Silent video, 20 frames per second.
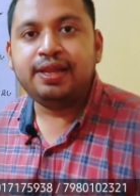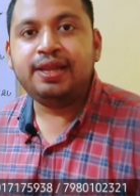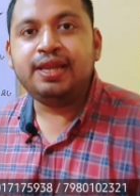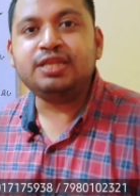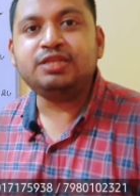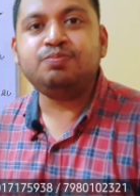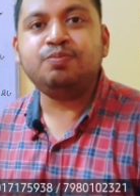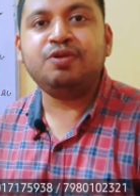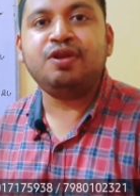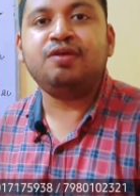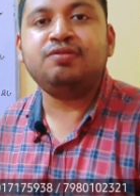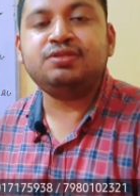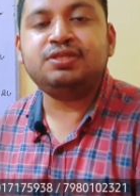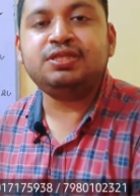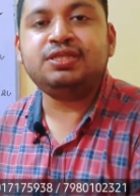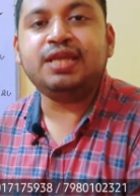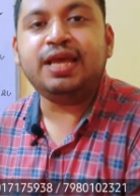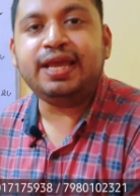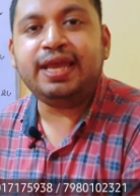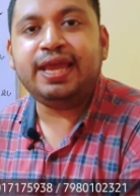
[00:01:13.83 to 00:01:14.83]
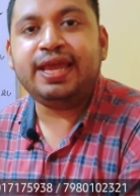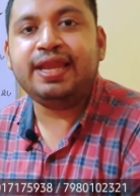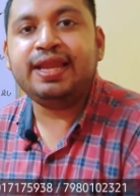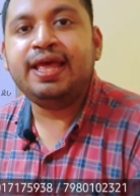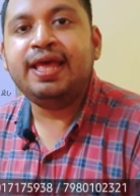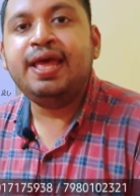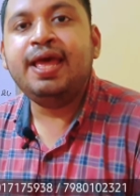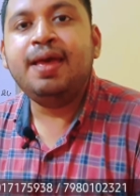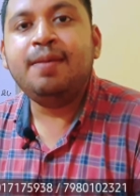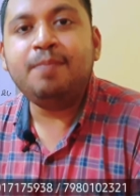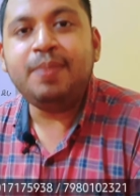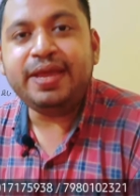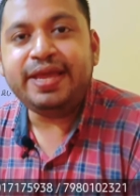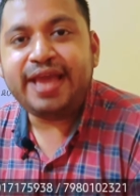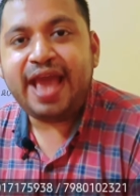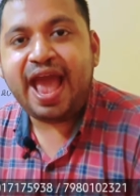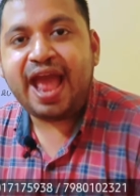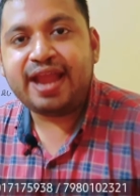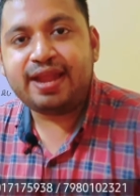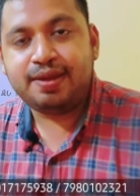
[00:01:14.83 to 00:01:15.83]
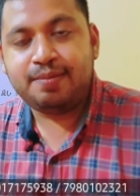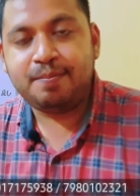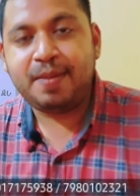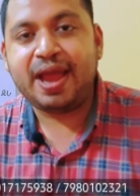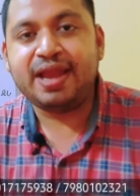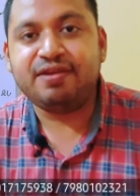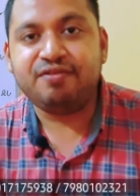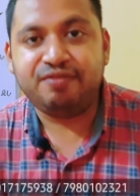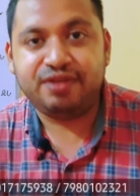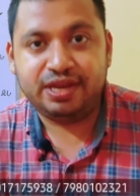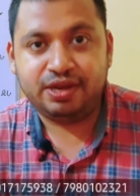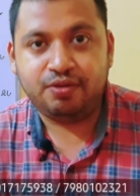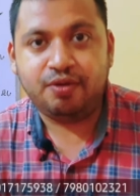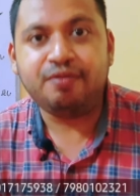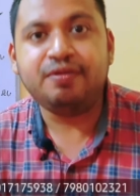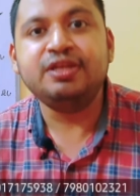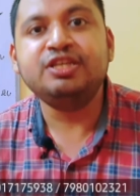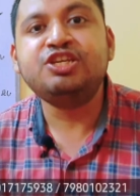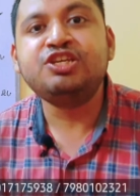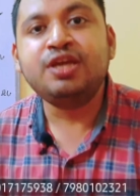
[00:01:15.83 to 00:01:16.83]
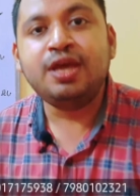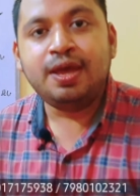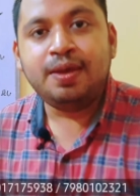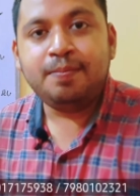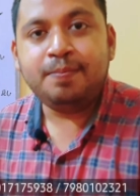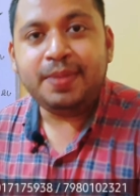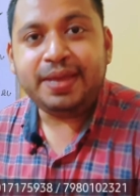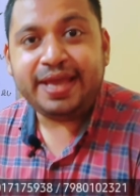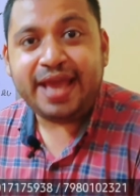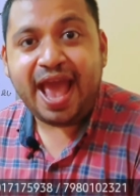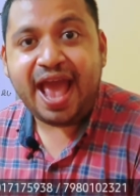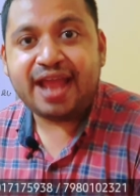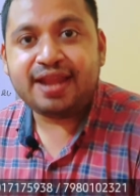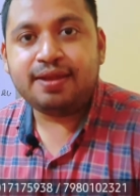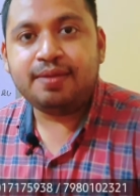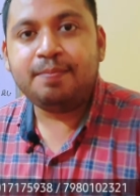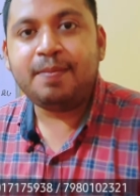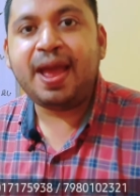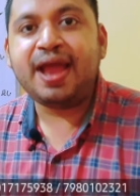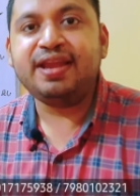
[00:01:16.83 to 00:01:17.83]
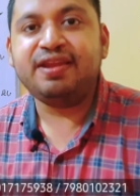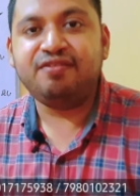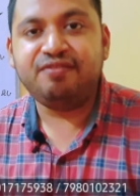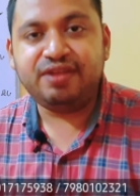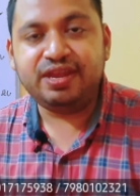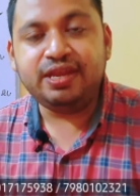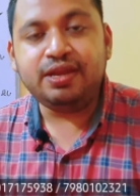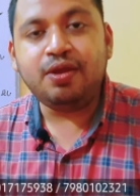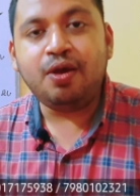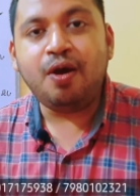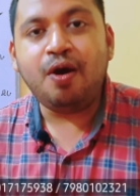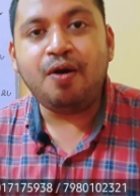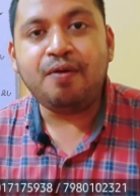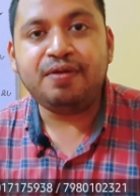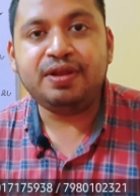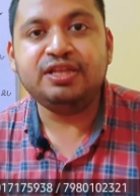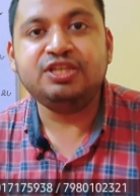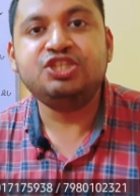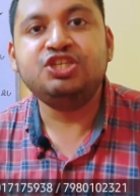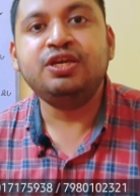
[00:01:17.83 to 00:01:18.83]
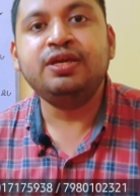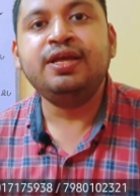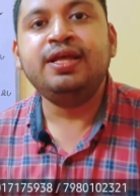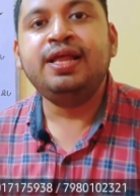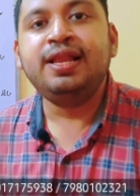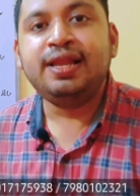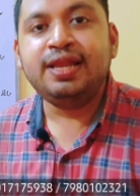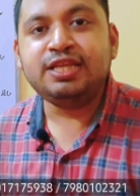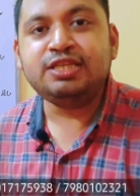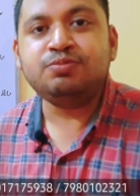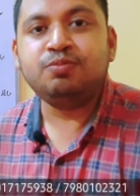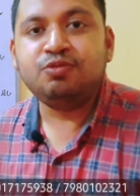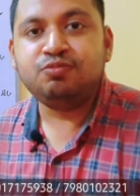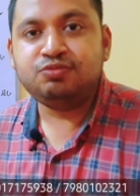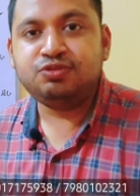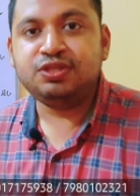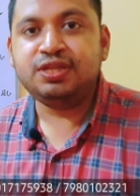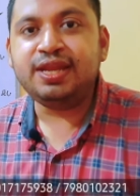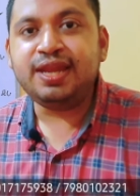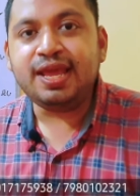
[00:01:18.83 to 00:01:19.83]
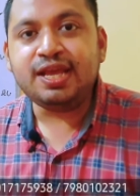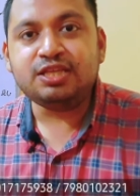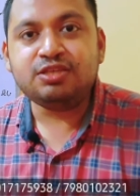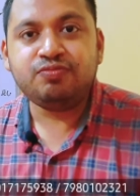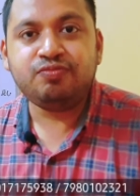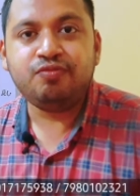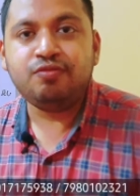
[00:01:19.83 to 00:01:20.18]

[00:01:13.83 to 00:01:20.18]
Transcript: Let's pronounce it again. Pecan, mandarin orange. Pecan, mandarin orange. Let's move to the next